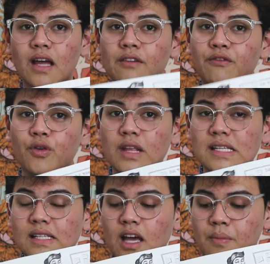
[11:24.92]
And for
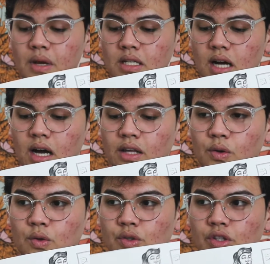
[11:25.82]
this assignment, I
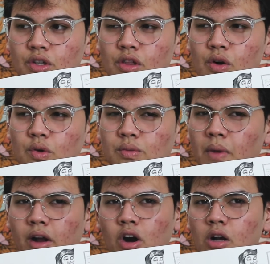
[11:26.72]
used those
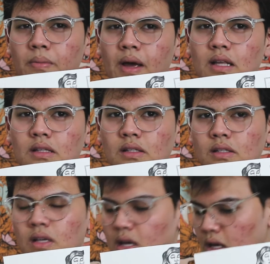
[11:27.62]
micron
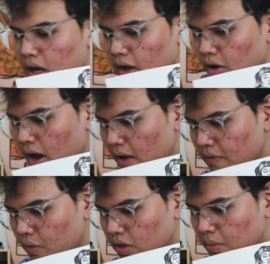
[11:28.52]
pens. Here, I have
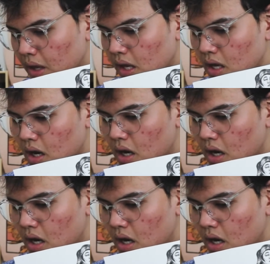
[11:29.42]
it with me.